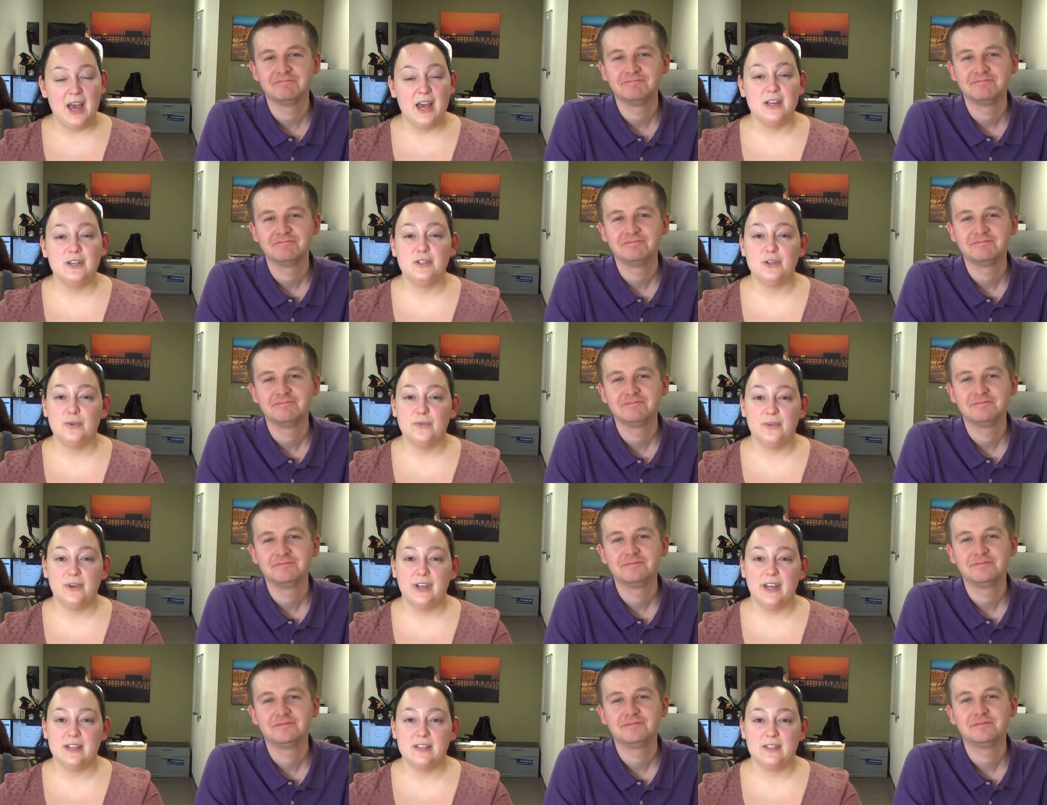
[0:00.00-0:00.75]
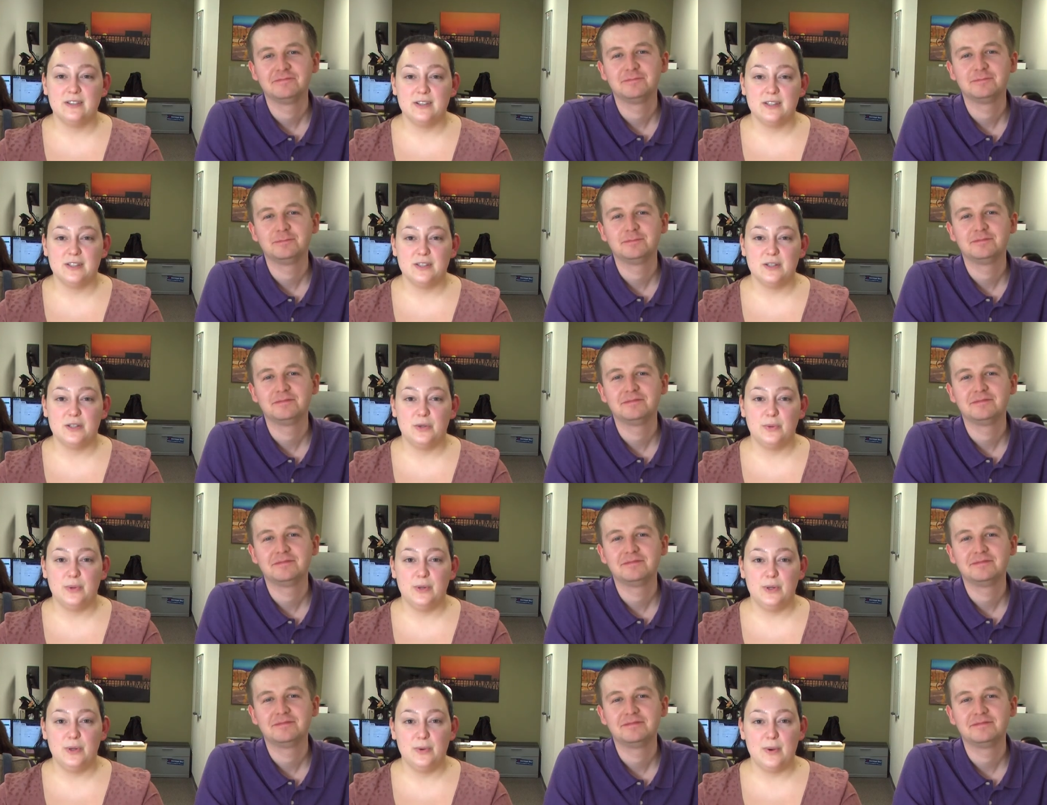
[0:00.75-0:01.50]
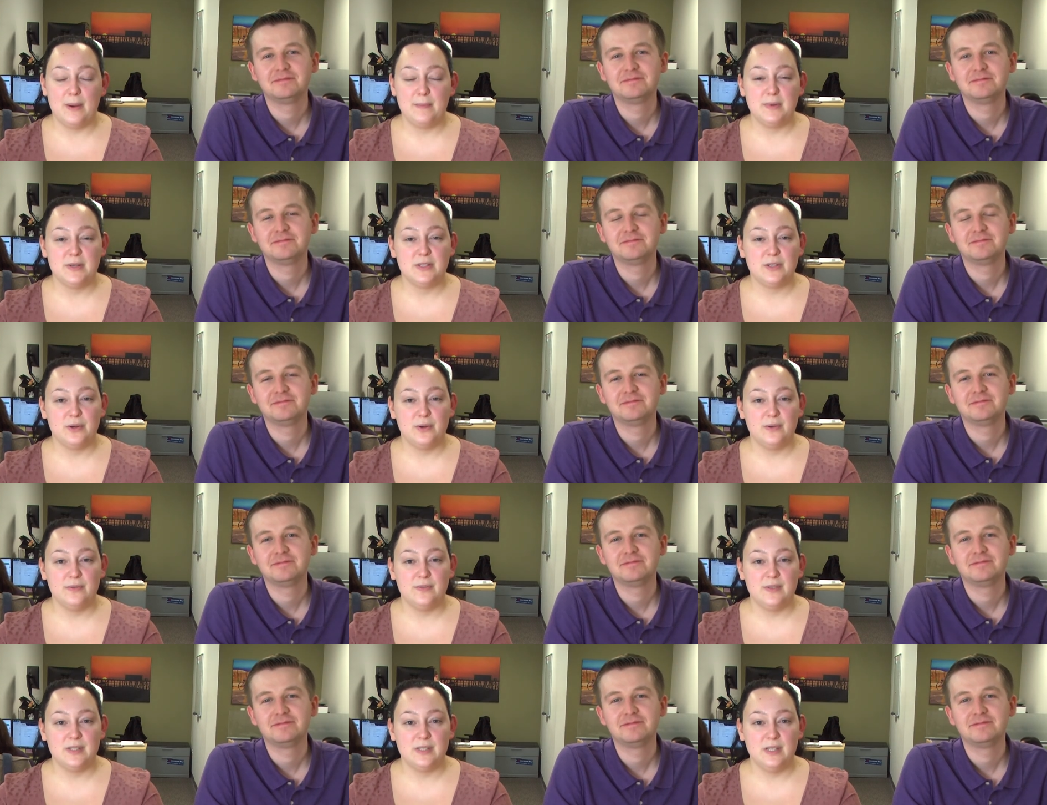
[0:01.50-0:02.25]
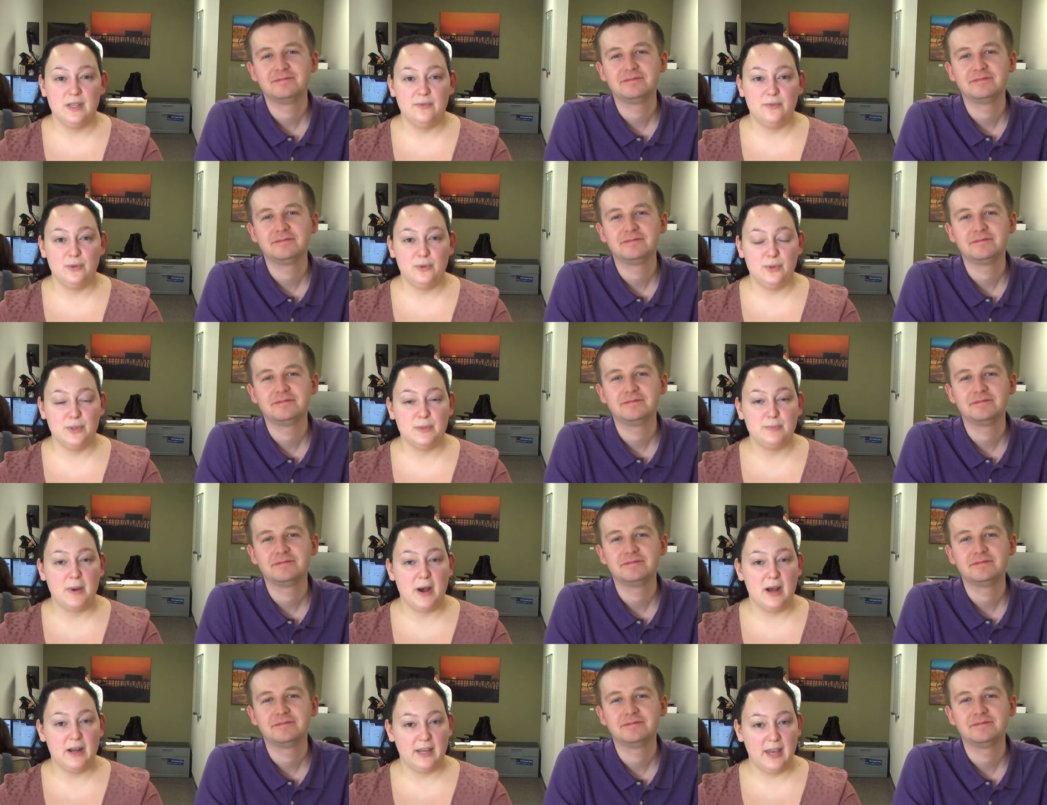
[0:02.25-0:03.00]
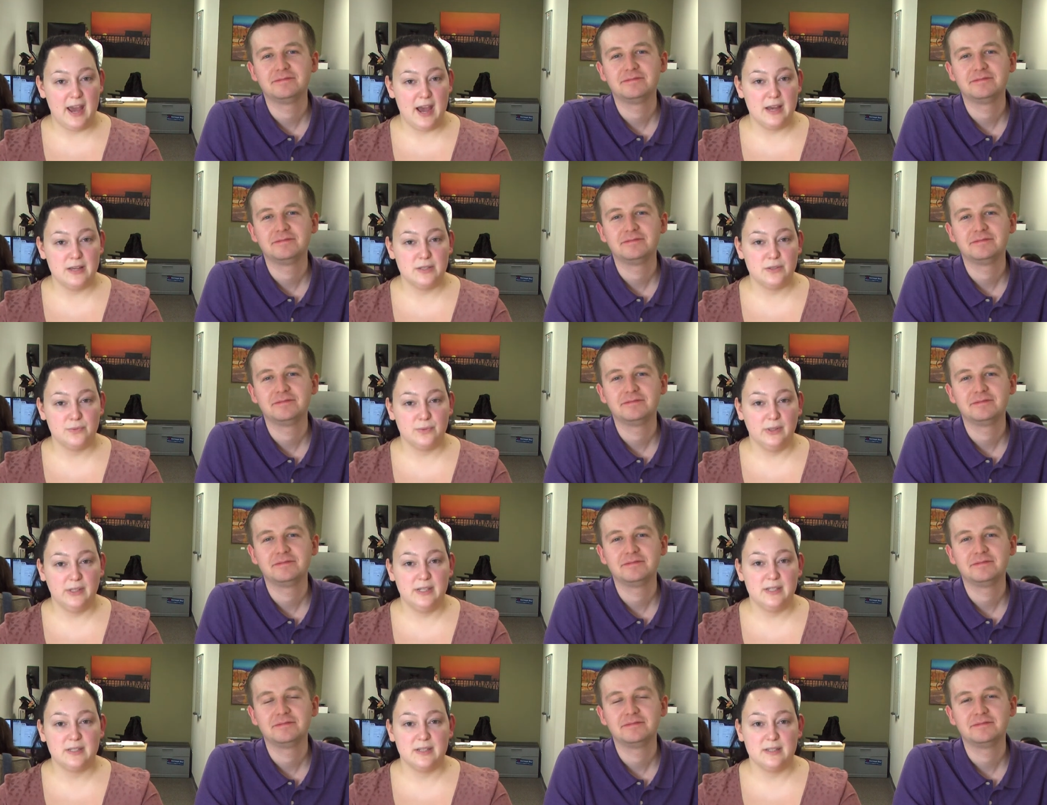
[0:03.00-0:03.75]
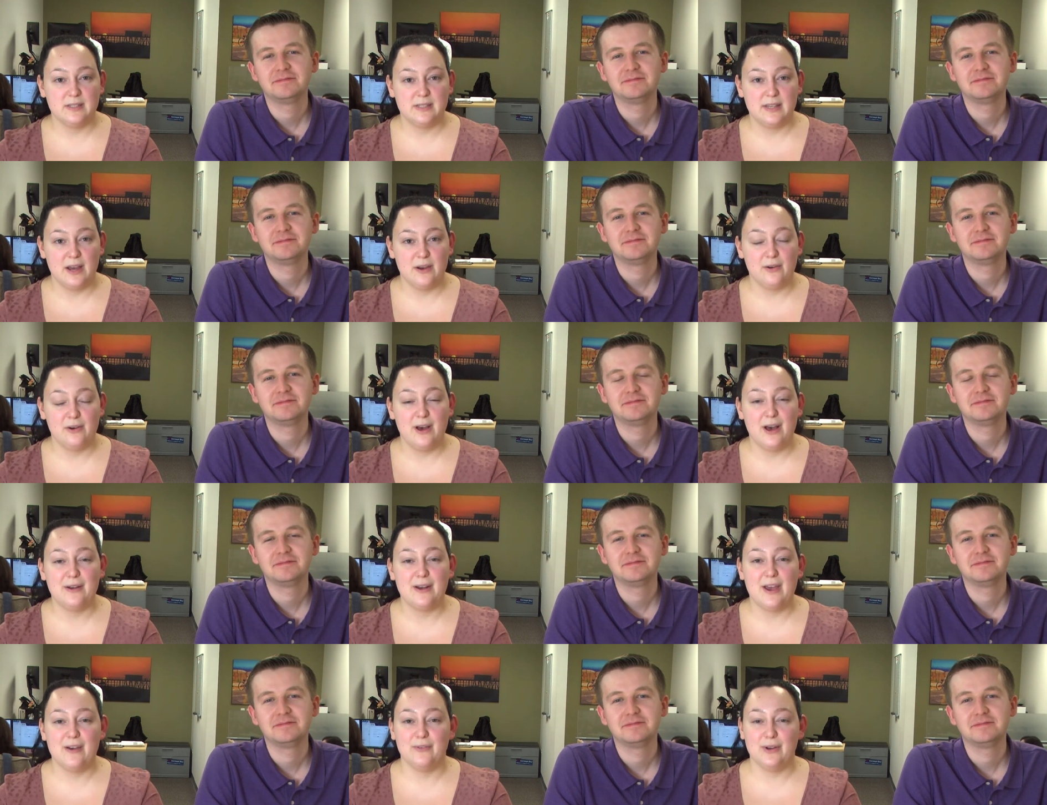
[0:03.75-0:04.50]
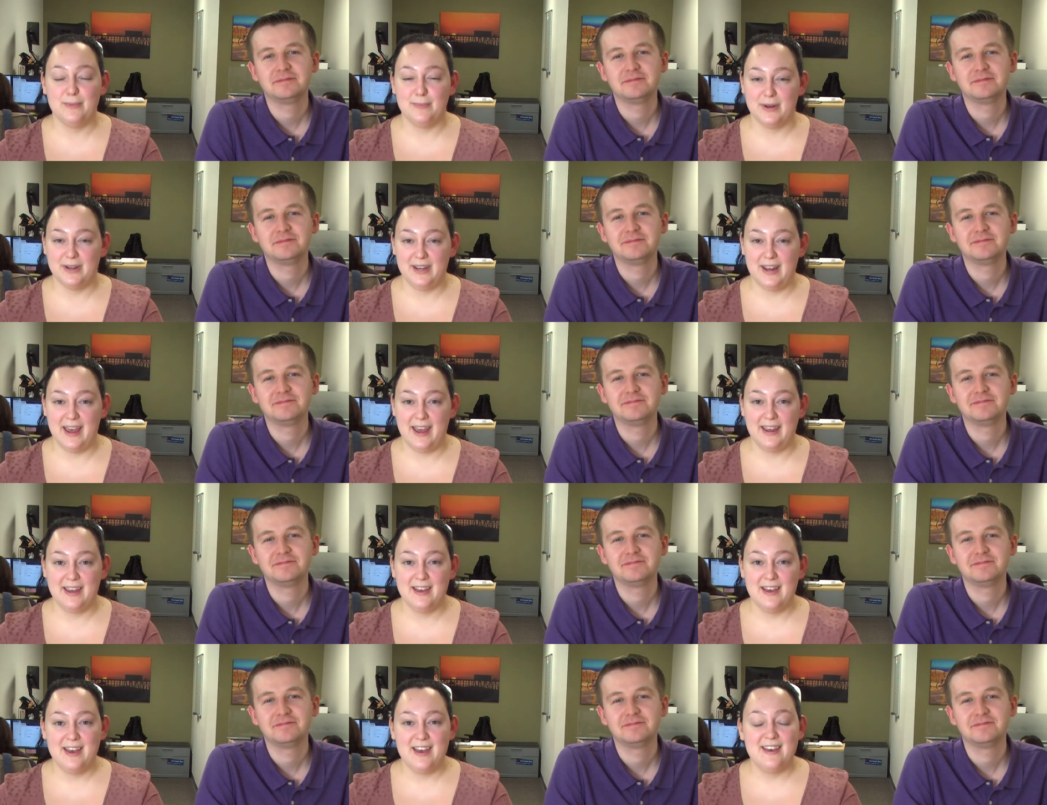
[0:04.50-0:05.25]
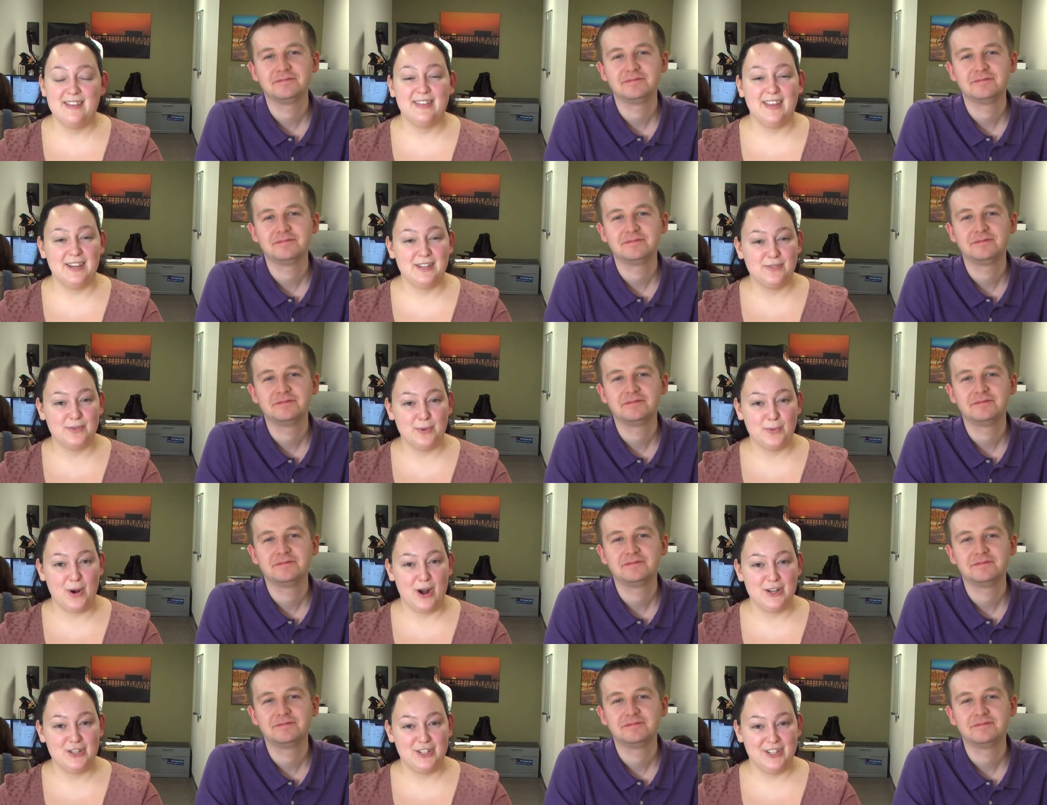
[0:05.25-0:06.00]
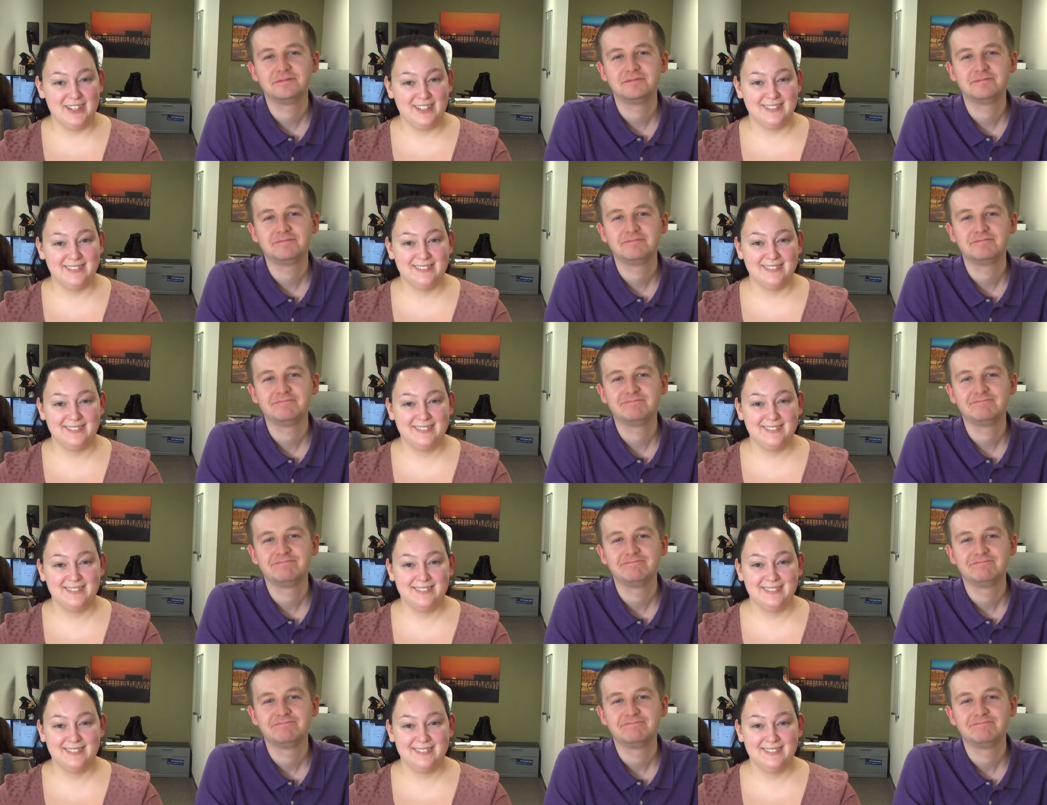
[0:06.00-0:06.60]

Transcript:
Speaker 1: And don't forget to listen to a new episode of the Seafood News podcast released on SoundCloud every Monday. Thanks for watching.